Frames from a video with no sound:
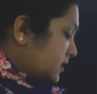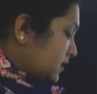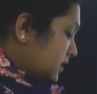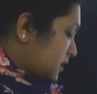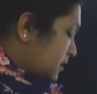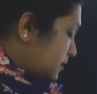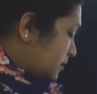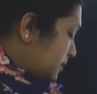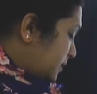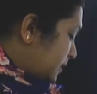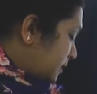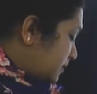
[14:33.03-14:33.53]
the
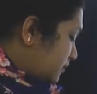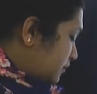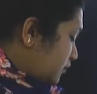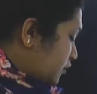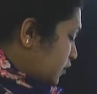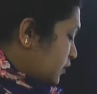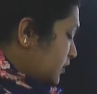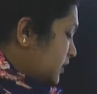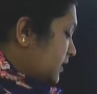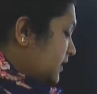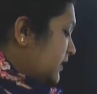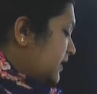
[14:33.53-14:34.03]
government
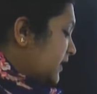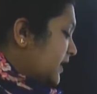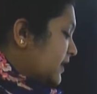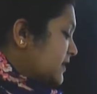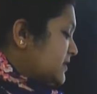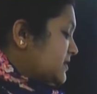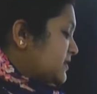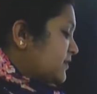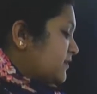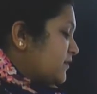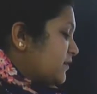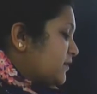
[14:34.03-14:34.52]
for their
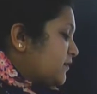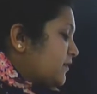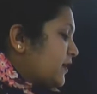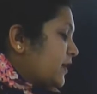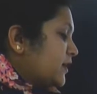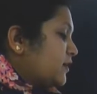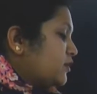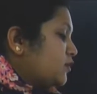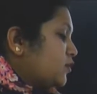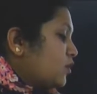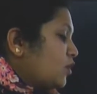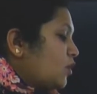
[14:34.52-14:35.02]
negative
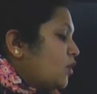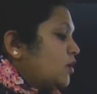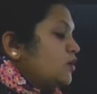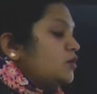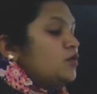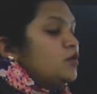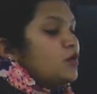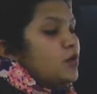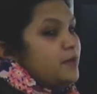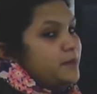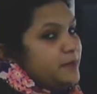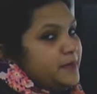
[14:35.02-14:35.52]
effect
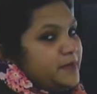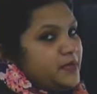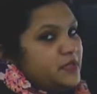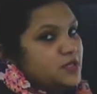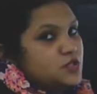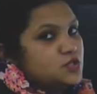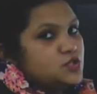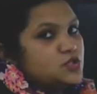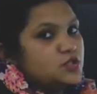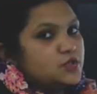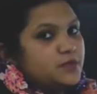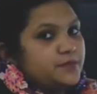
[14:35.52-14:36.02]
on
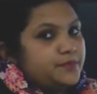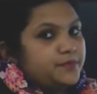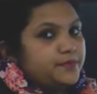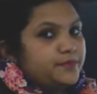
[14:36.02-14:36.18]
competition.